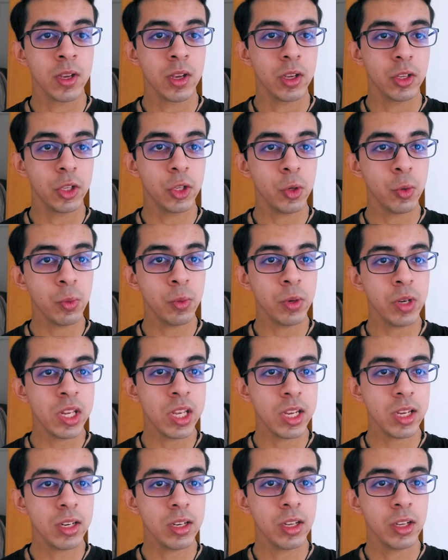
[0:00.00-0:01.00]
you
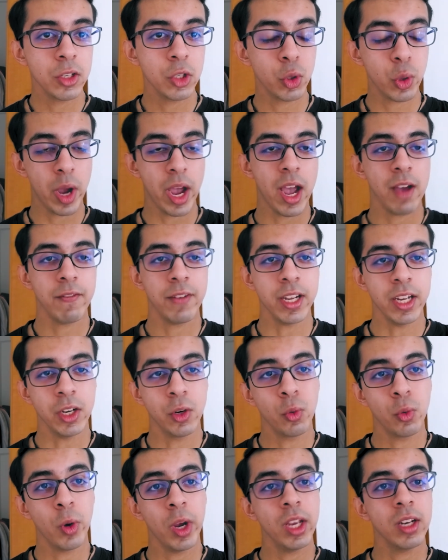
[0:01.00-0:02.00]
need to have a
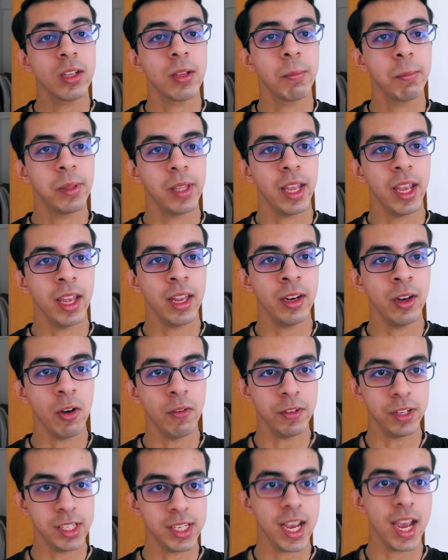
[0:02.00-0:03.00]
great plan of
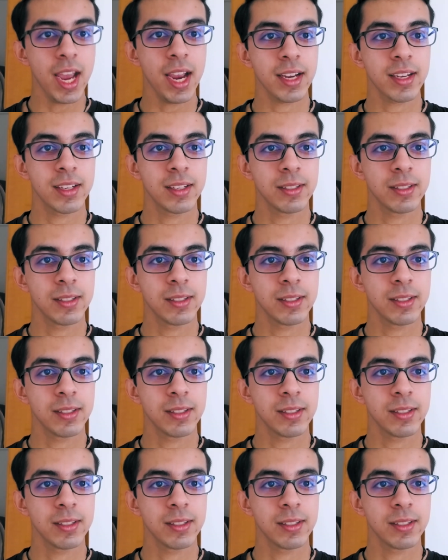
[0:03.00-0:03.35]
attack.